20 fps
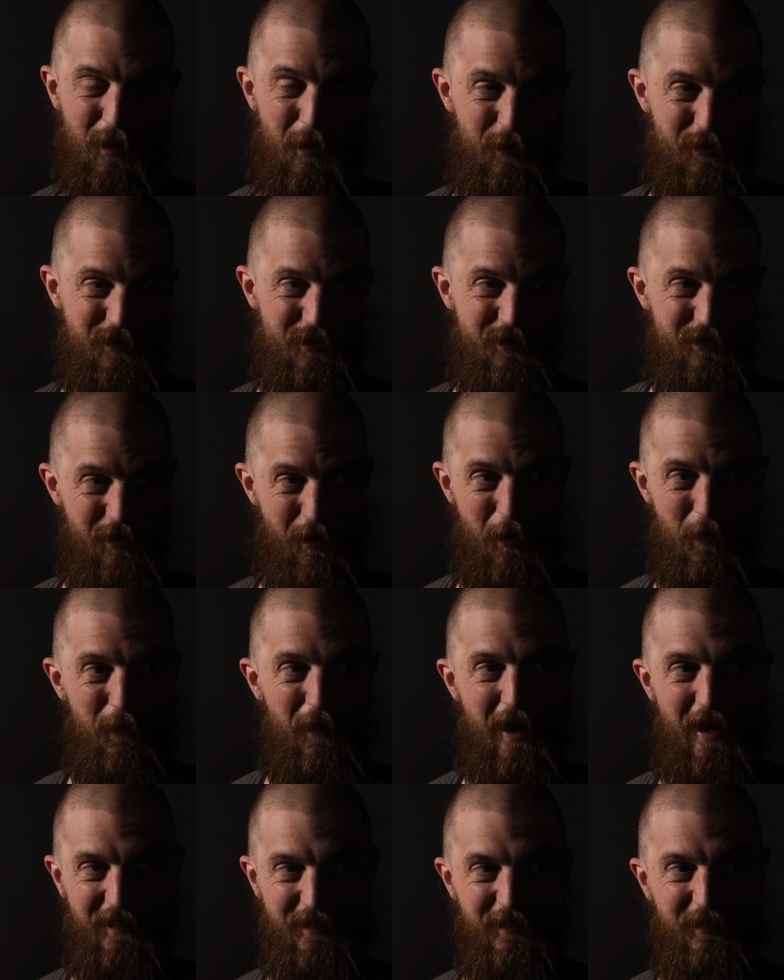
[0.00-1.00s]
I was so
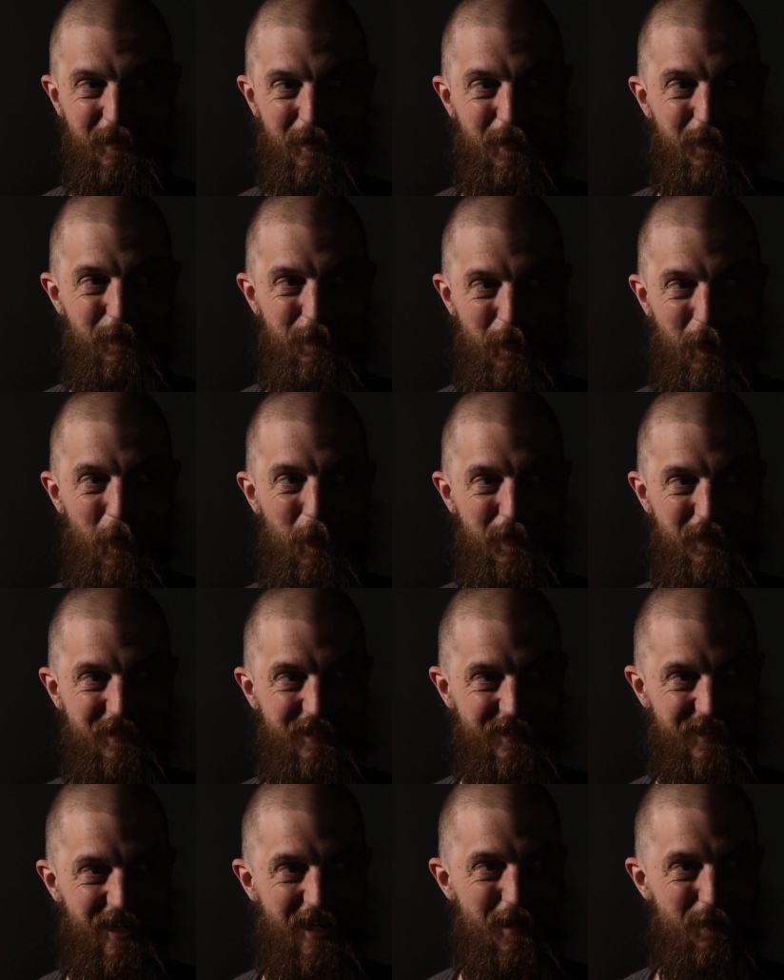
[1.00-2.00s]
badly looking forward
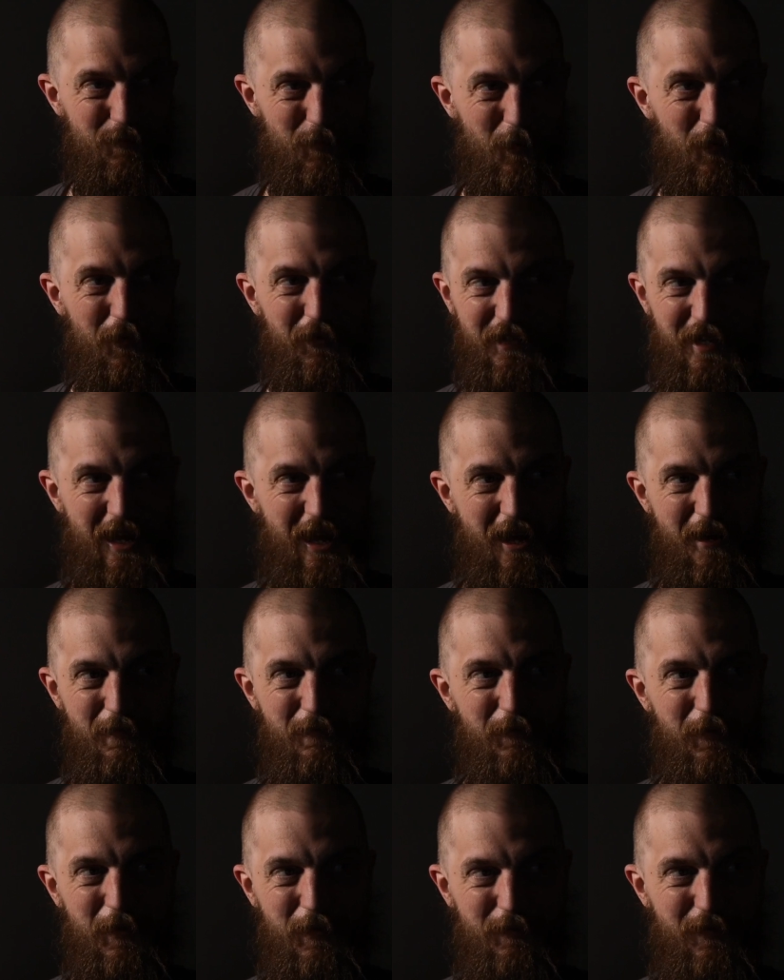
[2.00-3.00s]
to getting more than a
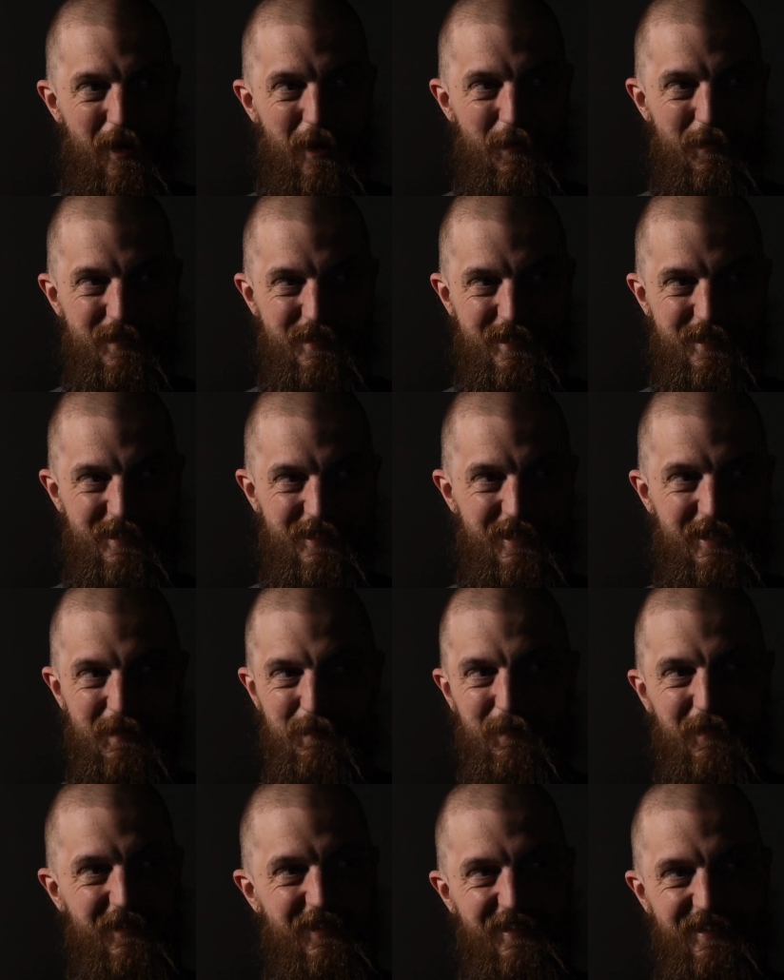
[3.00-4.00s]
handful of hours of sleep.